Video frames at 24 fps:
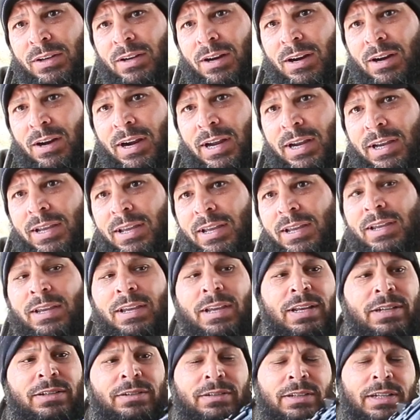All right,
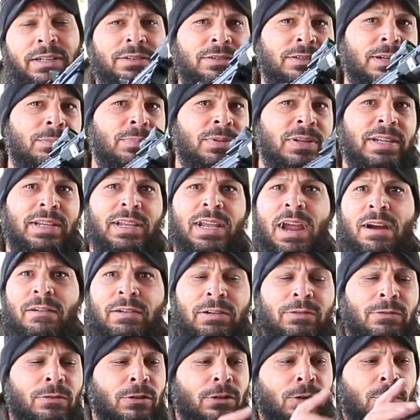it's it's something to carry
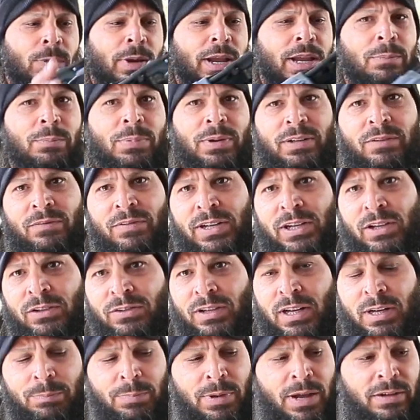real quick. But the video's
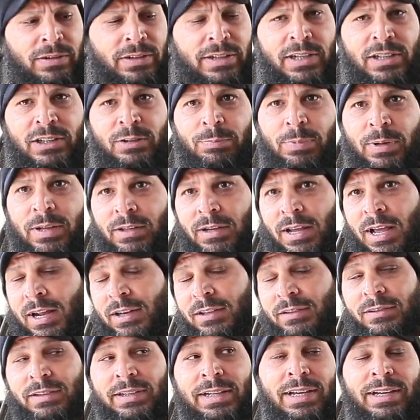not about this. But
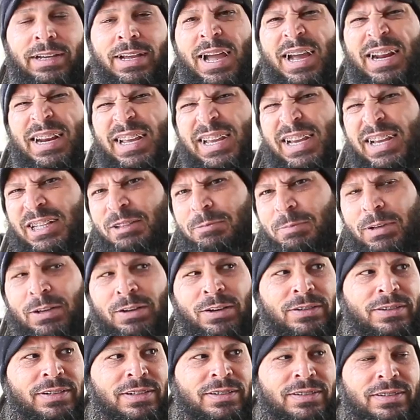honestly, it kind of is
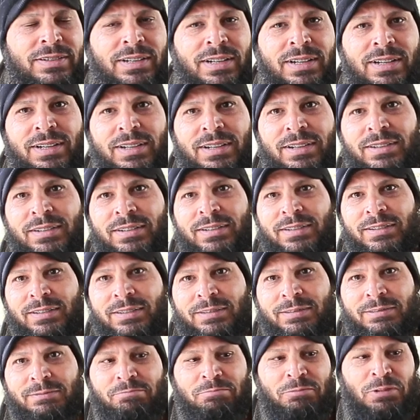because it's
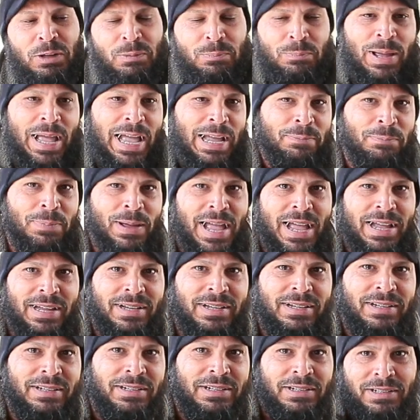your backpack
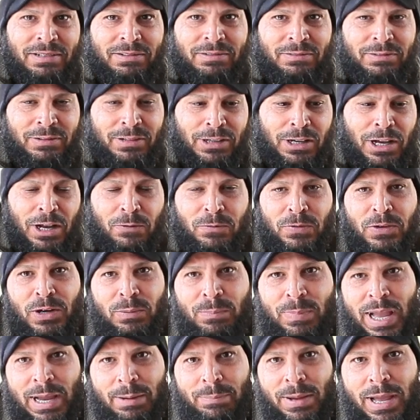gun for your
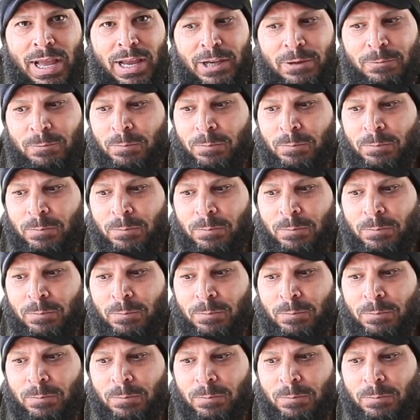backpack.